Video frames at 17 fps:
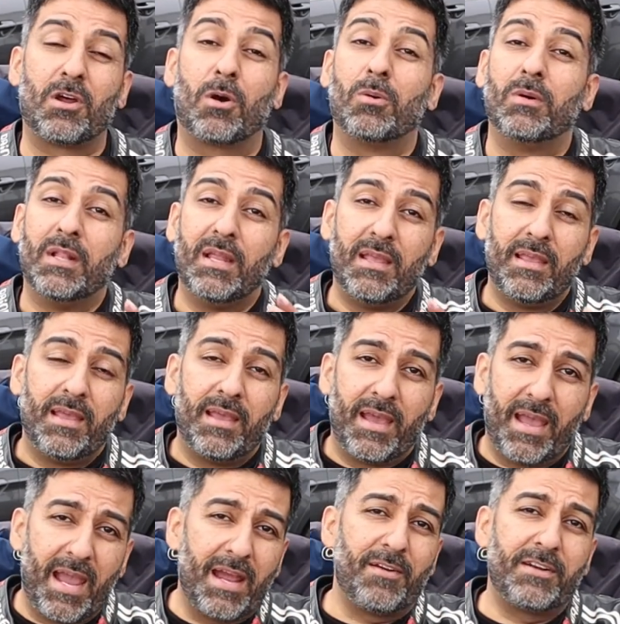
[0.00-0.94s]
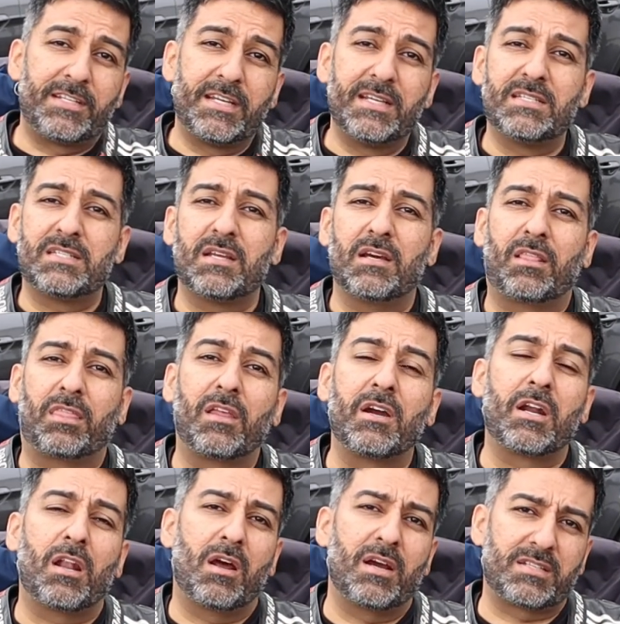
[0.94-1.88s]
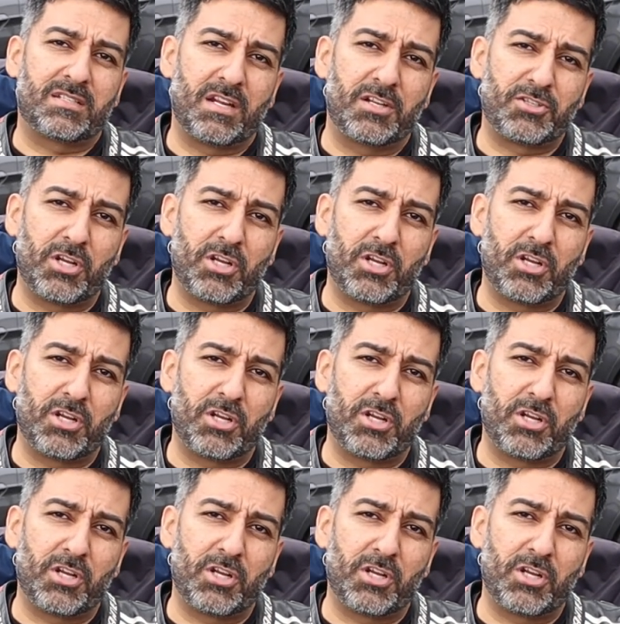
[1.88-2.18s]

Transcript: So here it is, a third last